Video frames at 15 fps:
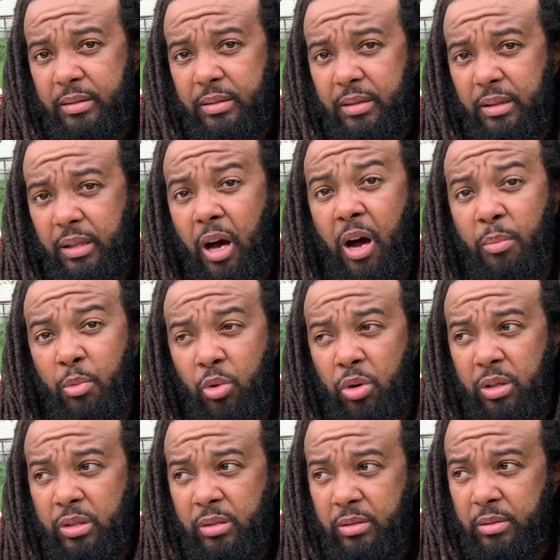lawnmower
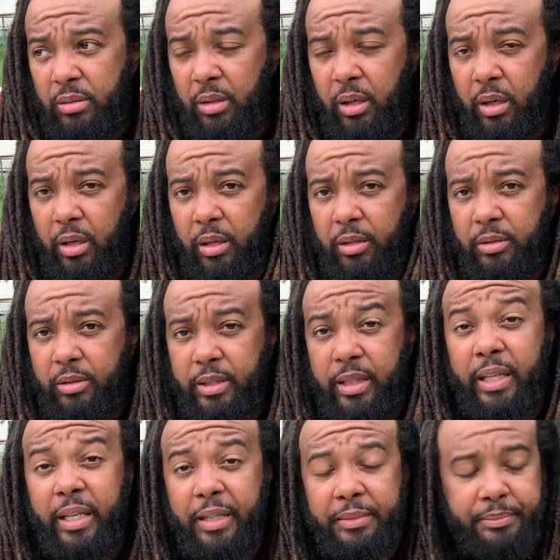to
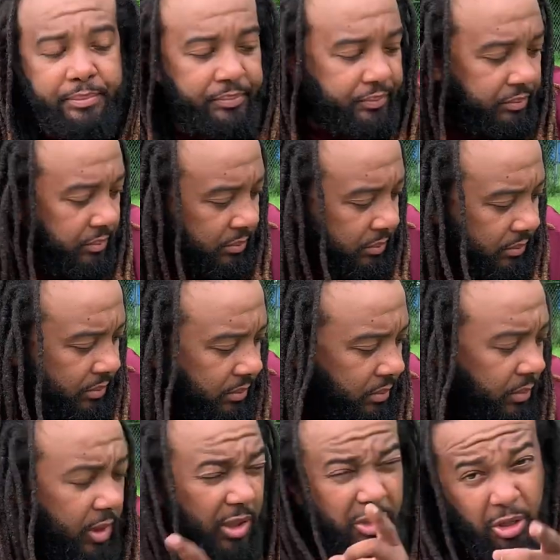cut.
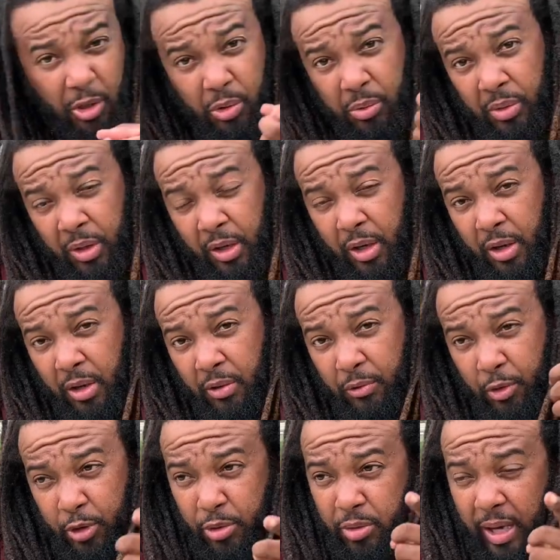So
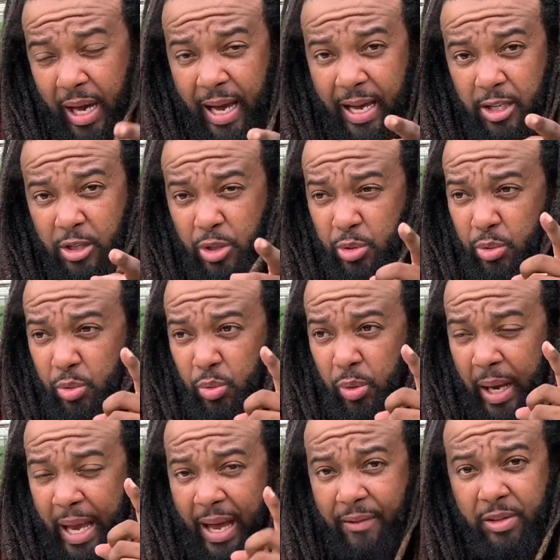for you guys who
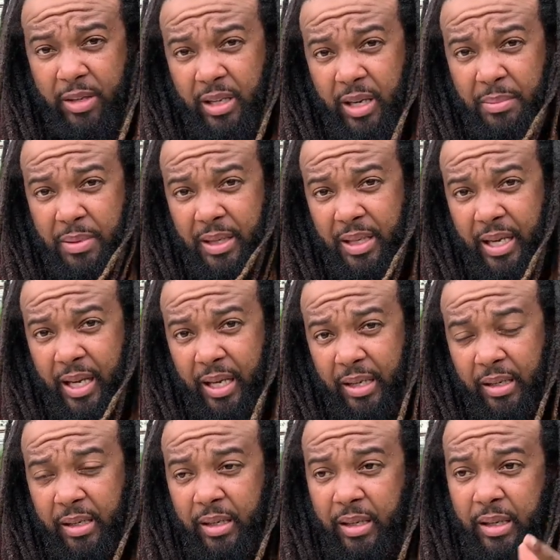have a Cub Cadet,
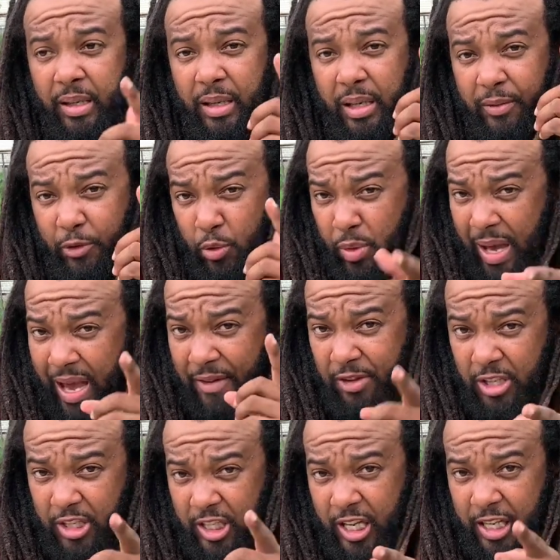if you
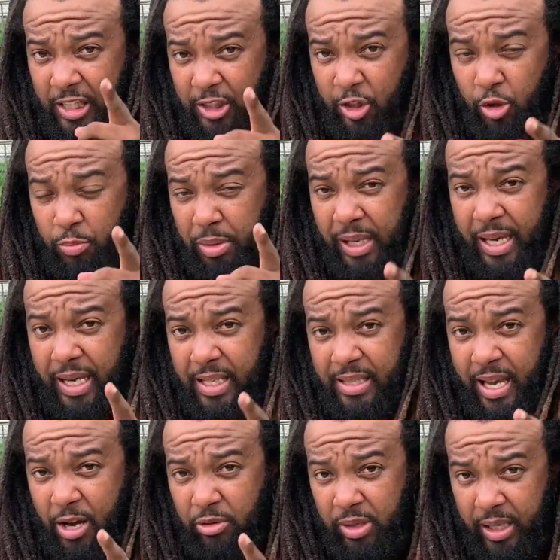haven't changed your blades
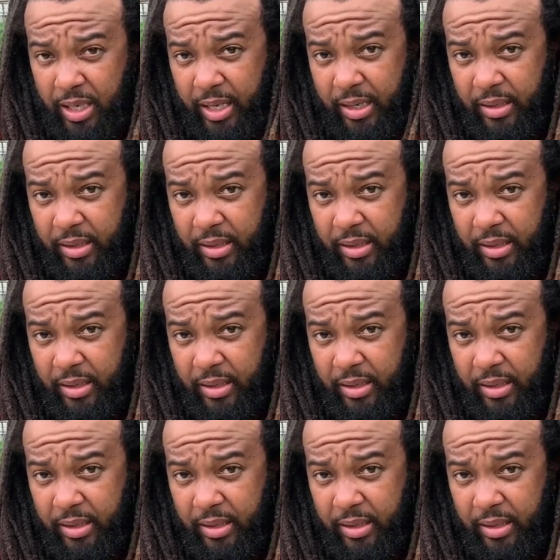out yet,